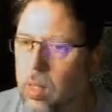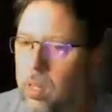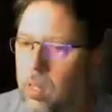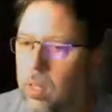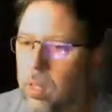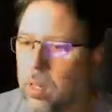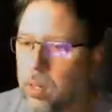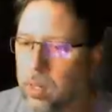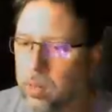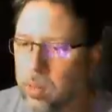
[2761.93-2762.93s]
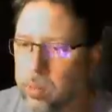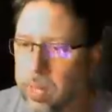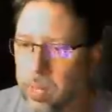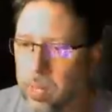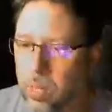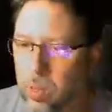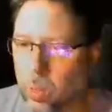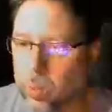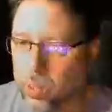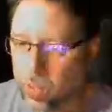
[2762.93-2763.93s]
Alright, we're back here where we
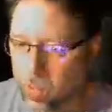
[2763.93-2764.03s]
started.